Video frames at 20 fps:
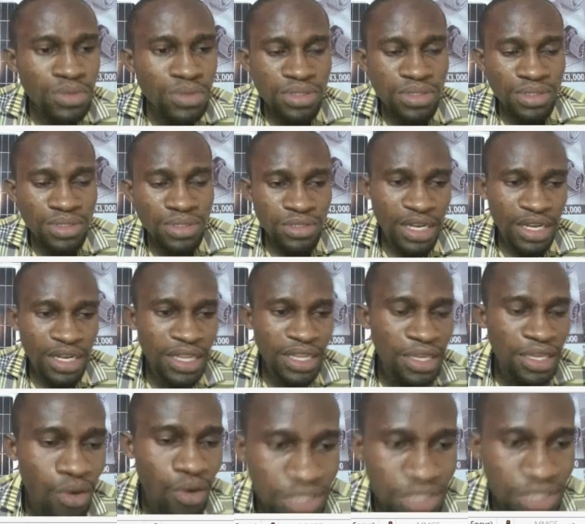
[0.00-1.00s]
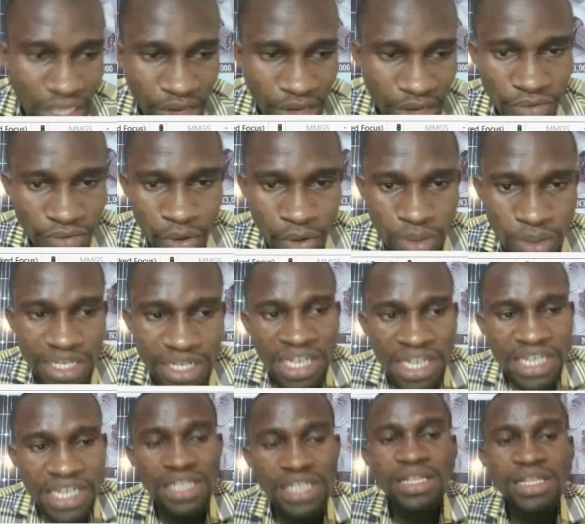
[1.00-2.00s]
click on change font, it is
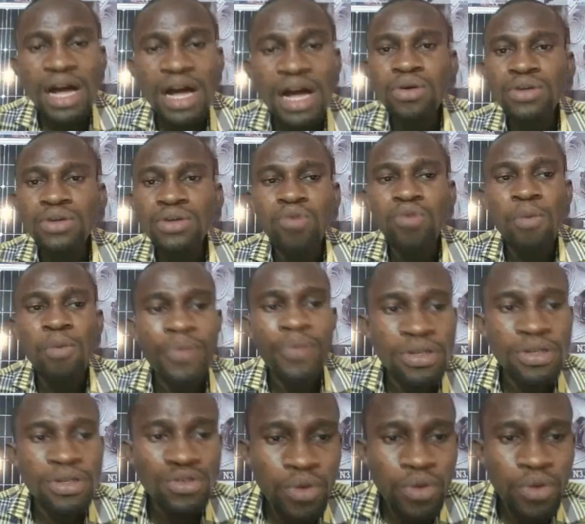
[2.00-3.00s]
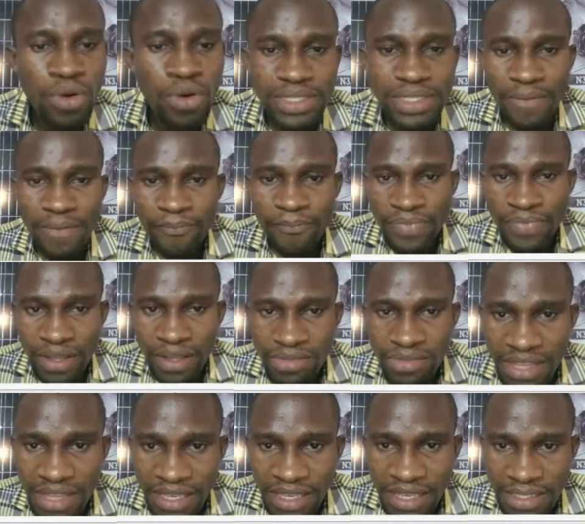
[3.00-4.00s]
now going to bring to us
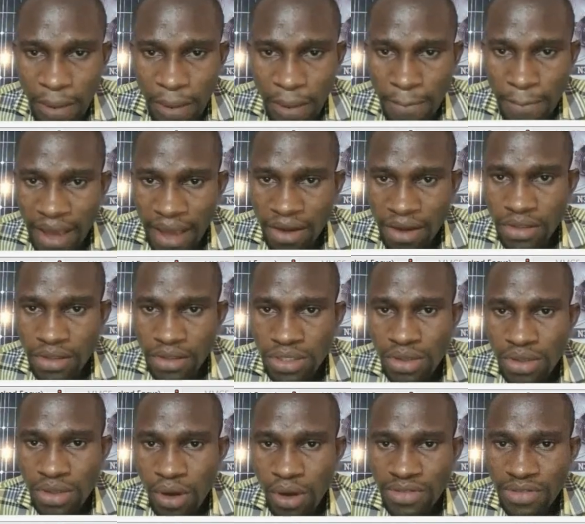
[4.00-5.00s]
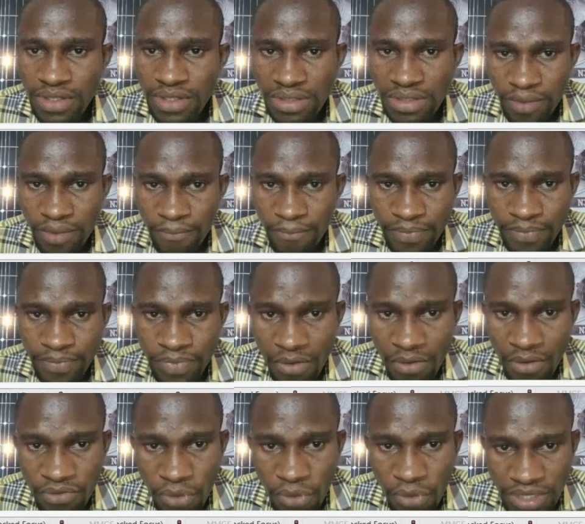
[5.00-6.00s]
this Microsoft
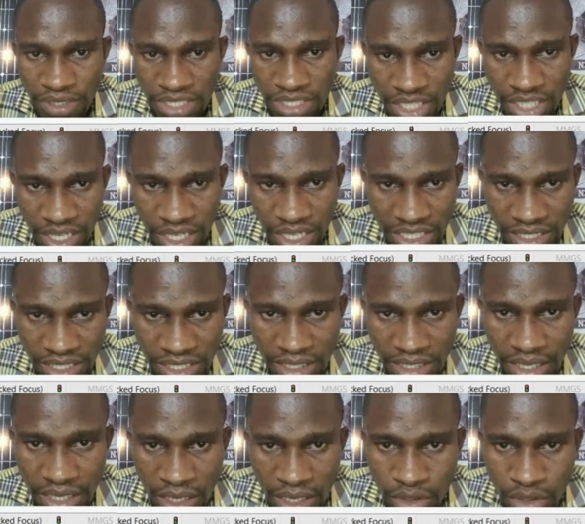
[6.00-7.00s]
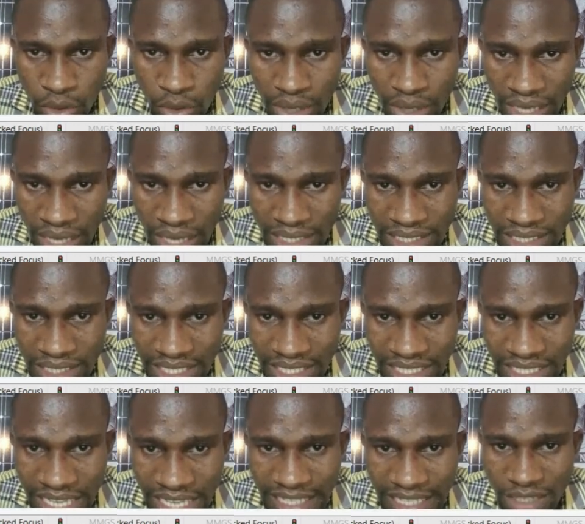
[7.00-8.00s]
font changing. So we can change
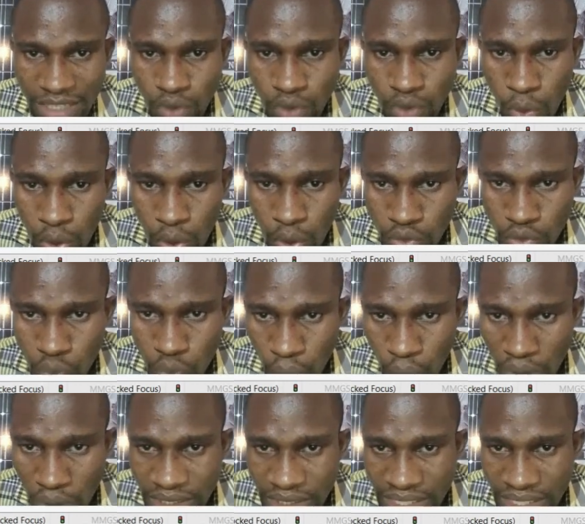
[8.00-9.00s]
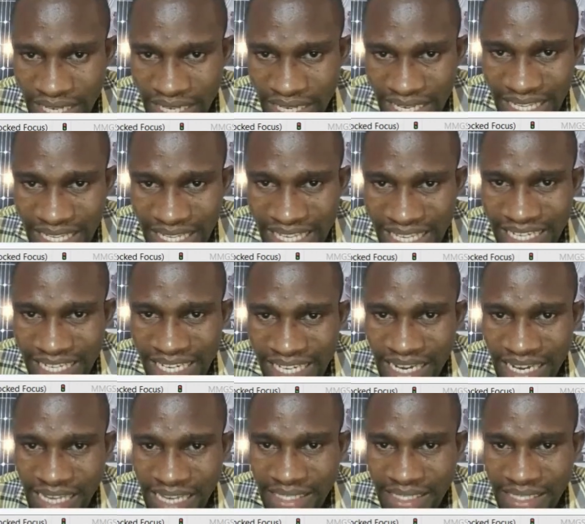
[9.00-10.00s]
it to what we want,
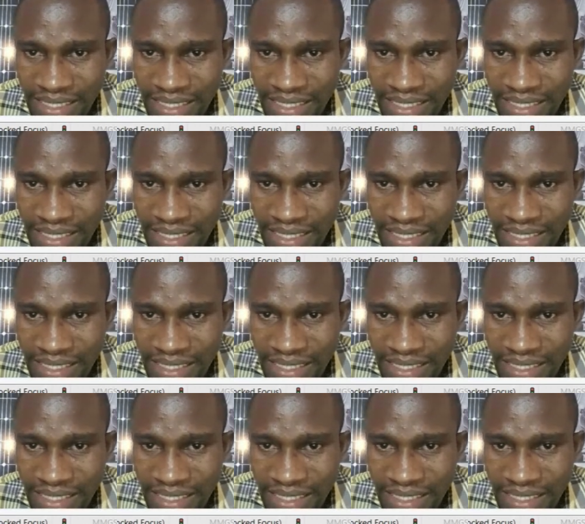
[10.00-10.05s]
increase